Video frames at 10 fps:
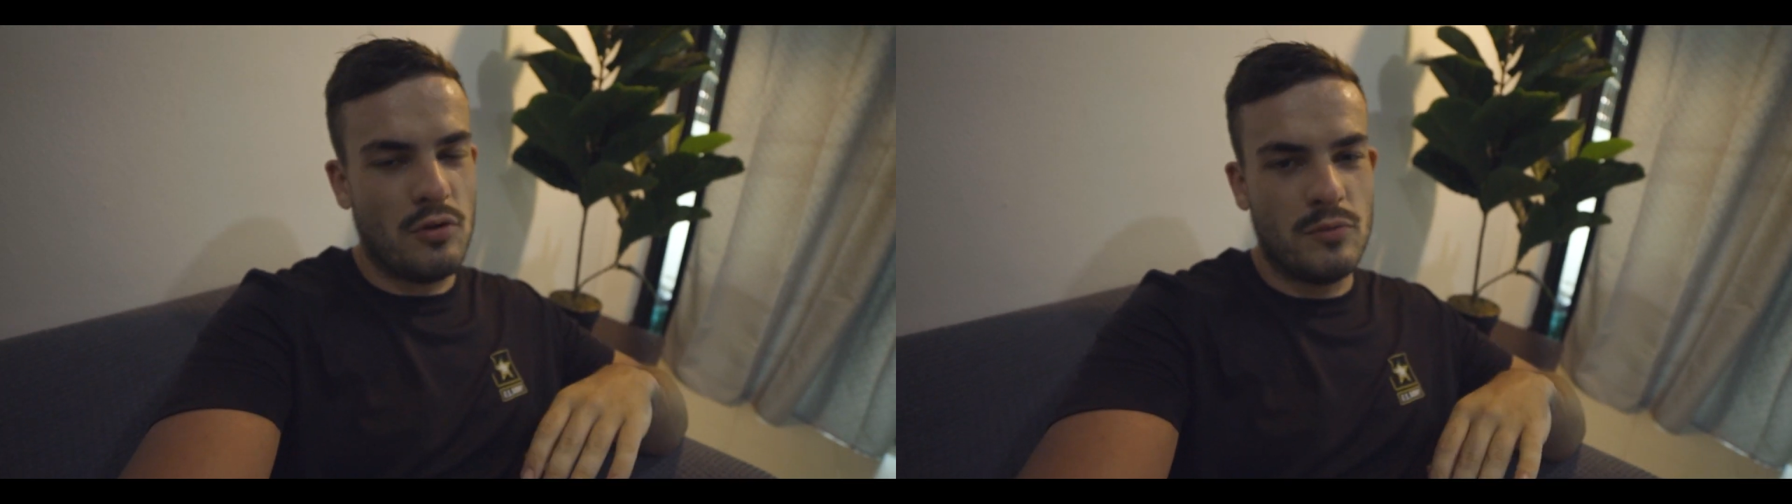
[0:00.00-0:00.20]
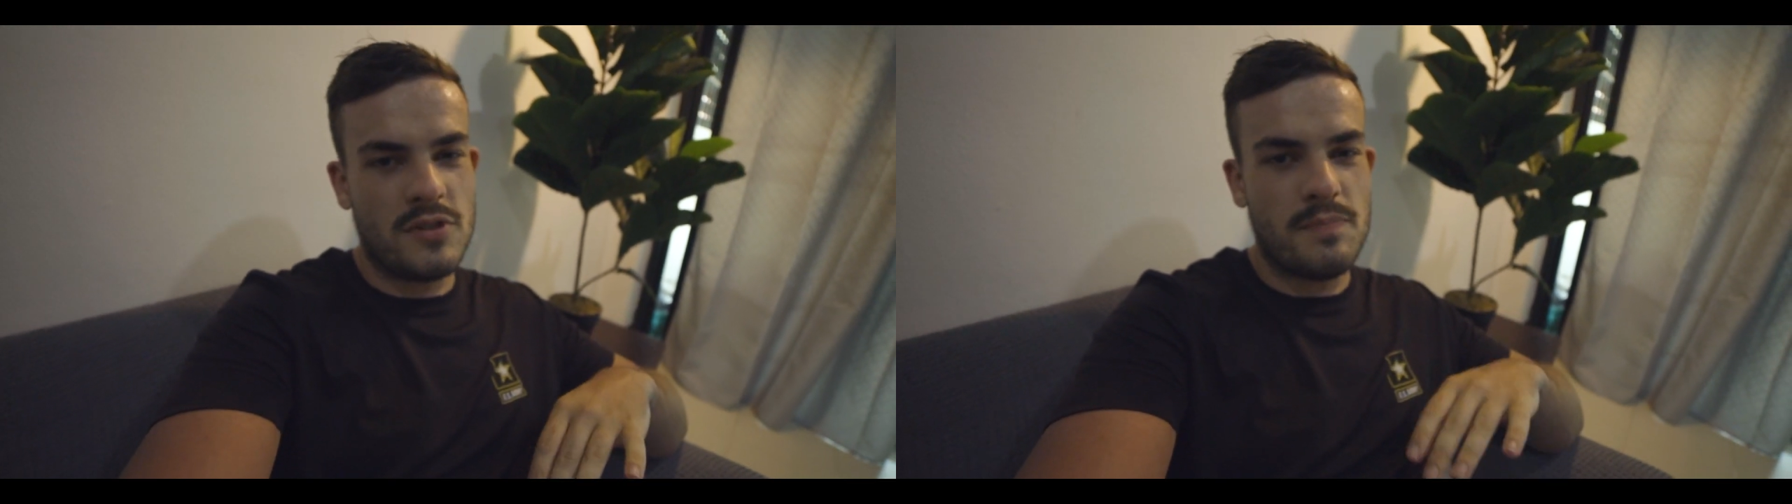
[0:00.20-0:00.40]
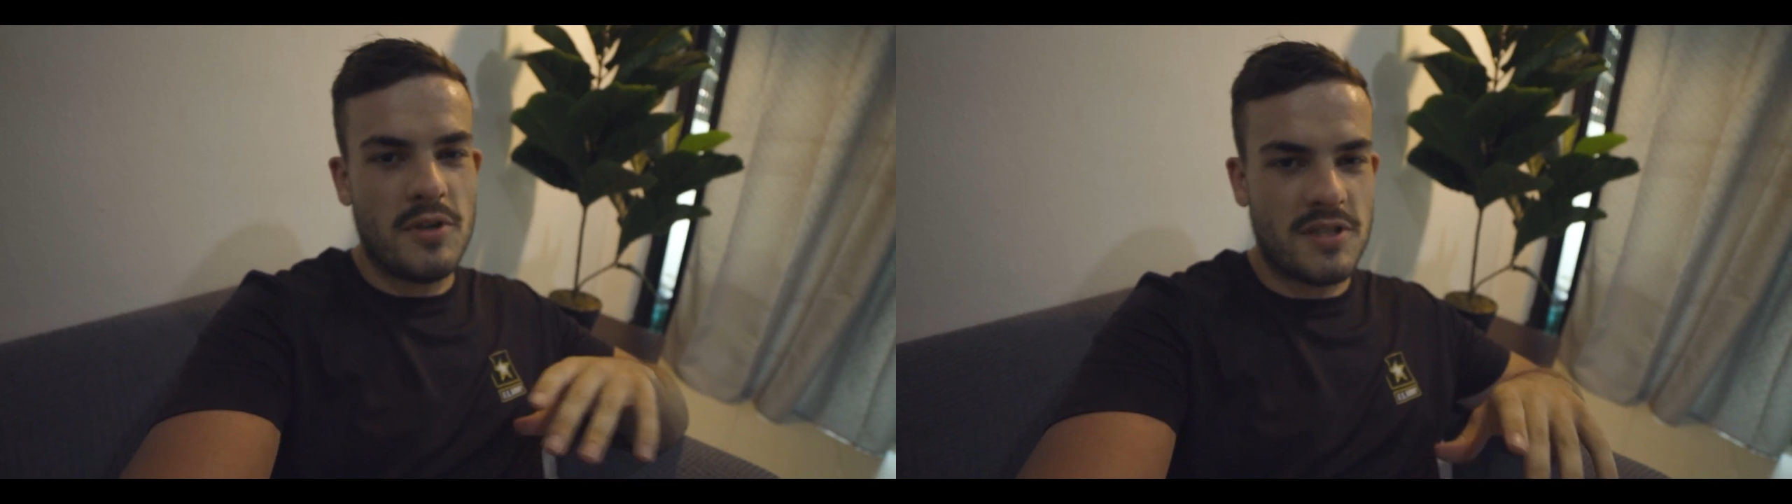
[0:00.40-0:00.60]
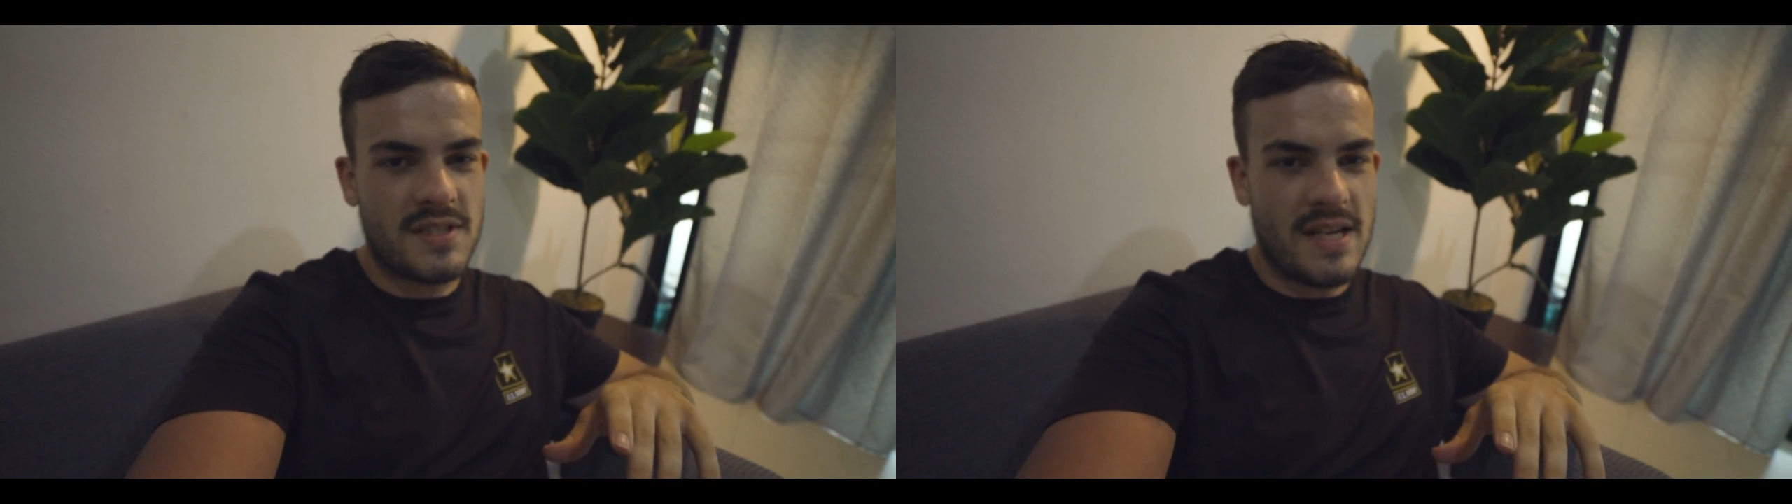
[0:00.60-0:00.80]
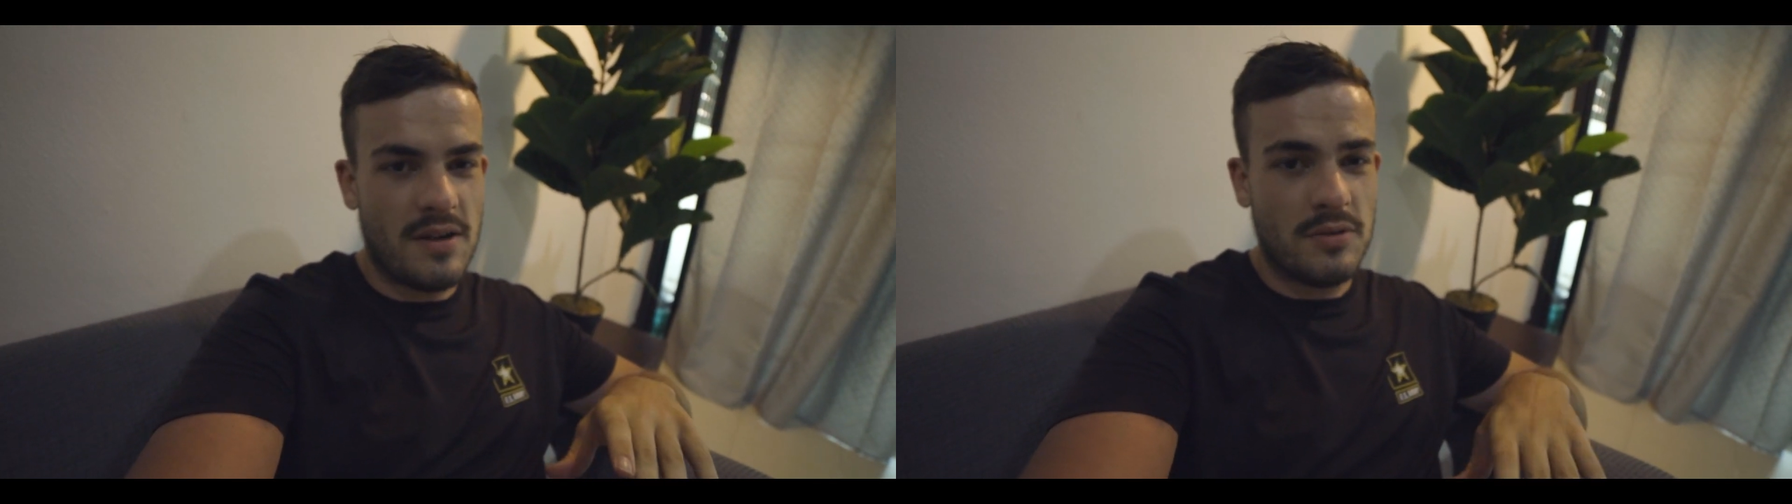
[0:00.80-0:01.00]
almost
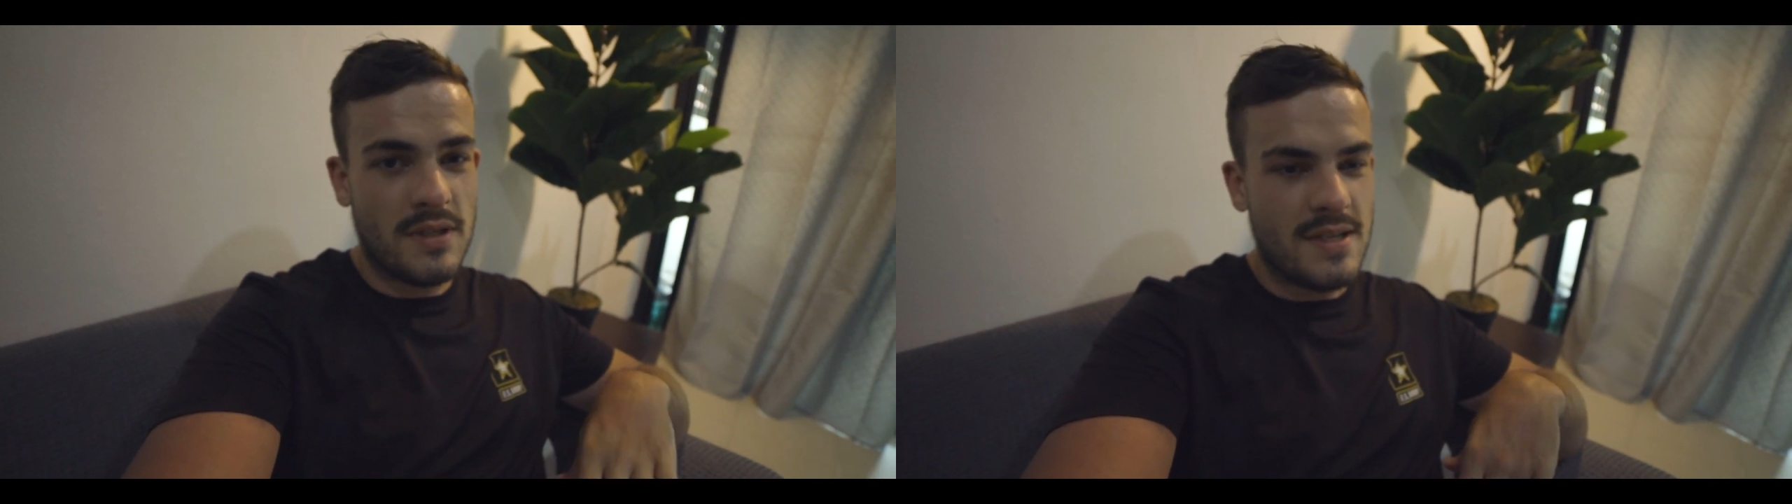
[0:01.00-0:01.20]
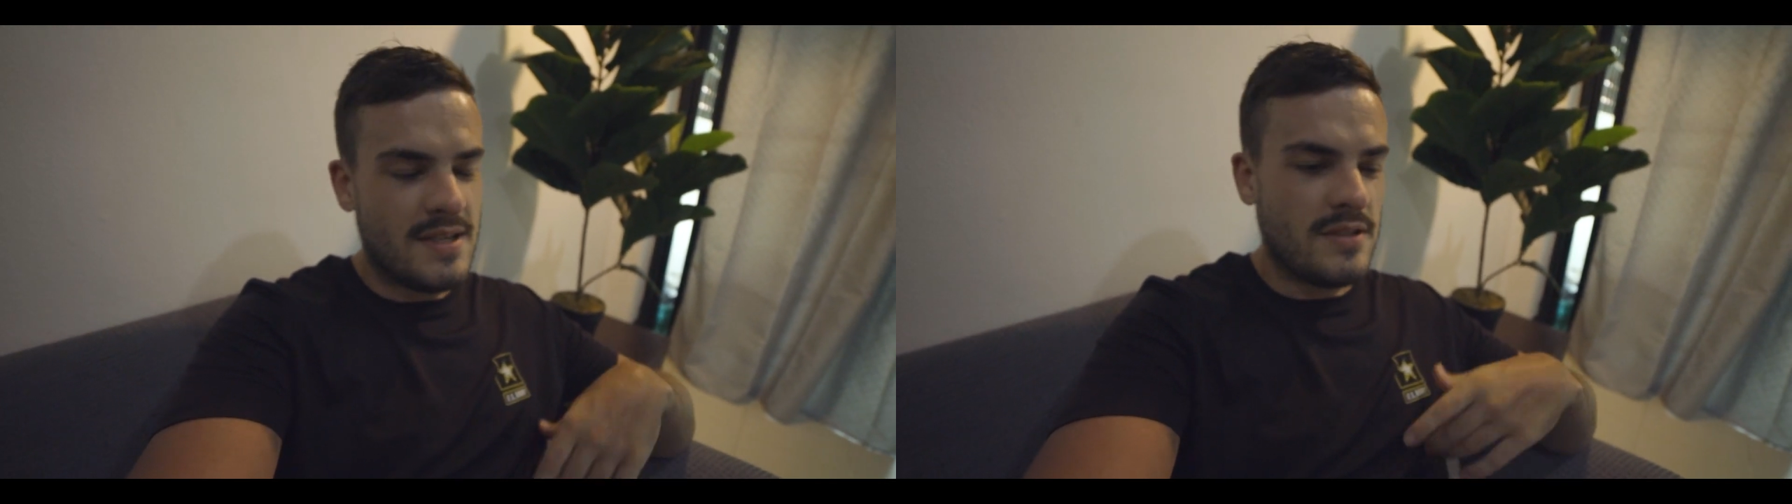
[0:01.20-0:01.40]
passed out.